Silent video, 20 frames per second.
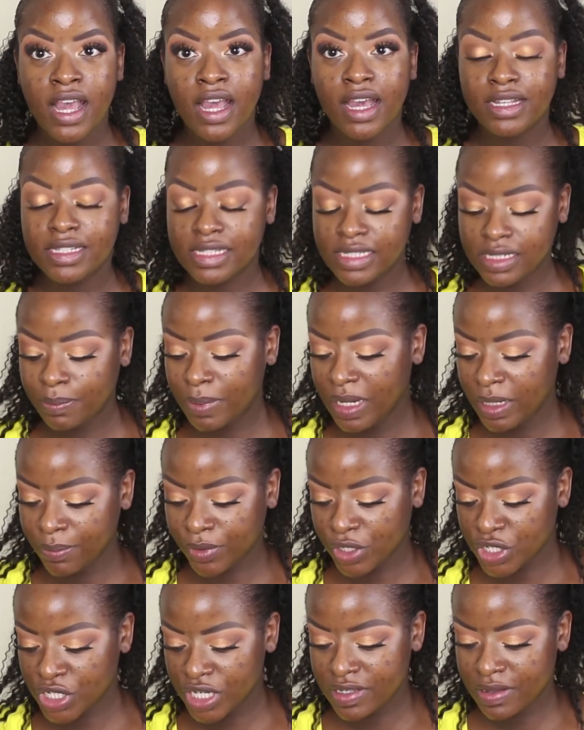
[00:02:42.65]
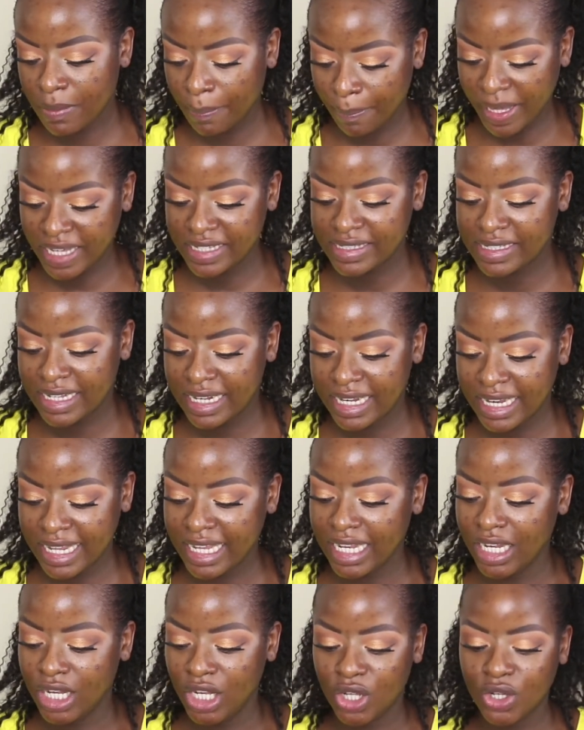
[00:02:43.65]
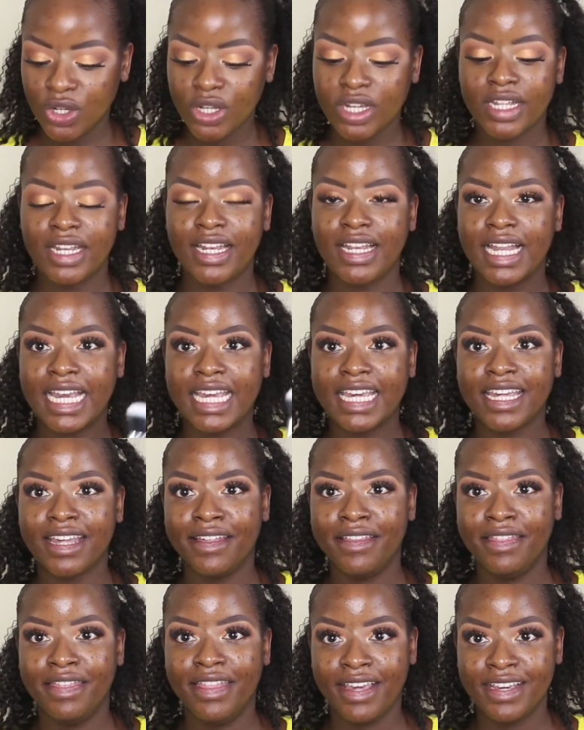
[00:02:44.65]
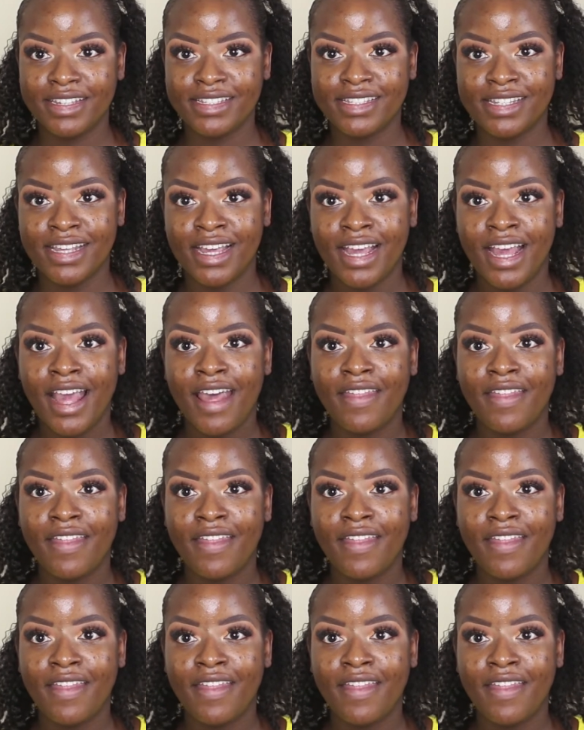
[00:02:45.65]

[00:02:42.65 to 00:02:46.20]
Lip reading: and stippling brushes basically look like this.